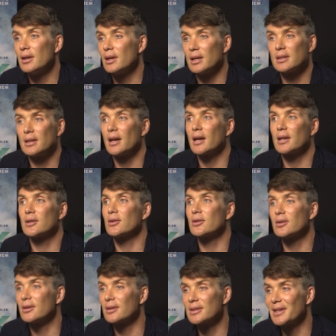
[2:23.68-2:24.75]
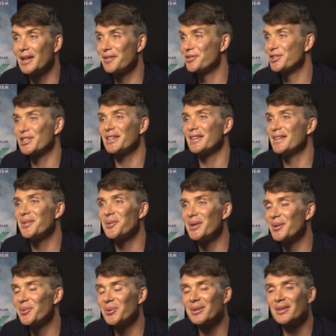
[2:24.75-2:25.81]
as an actor, selfishly, you
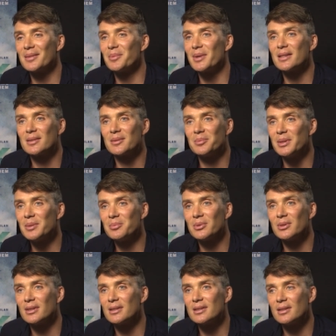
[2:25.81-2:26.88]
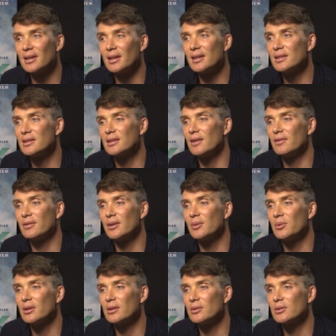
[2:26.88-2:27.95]
want to work with the best people, and he's
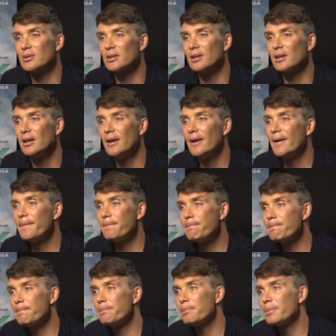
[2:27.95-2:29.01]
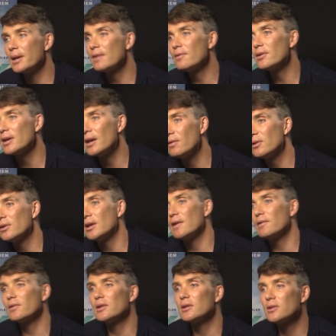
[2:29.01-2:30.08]
definitely one of those. But
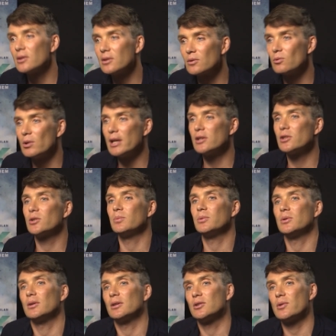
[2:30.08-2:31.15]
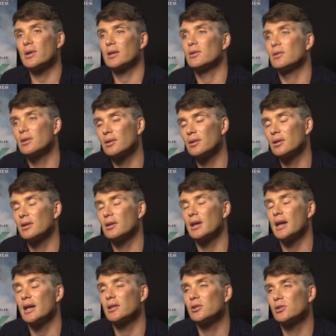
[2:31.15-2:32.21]
every relationship between a director and
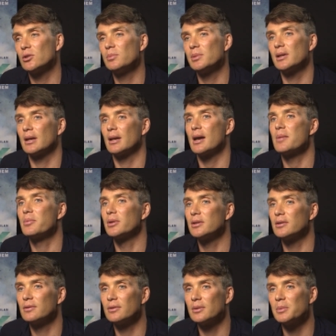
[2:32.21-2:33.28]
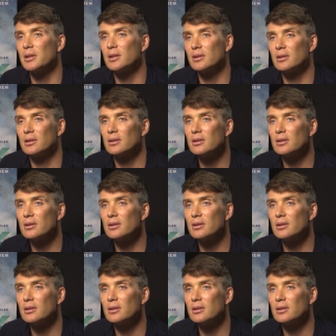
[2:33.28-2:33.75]
an actor should be collaborative. I mean,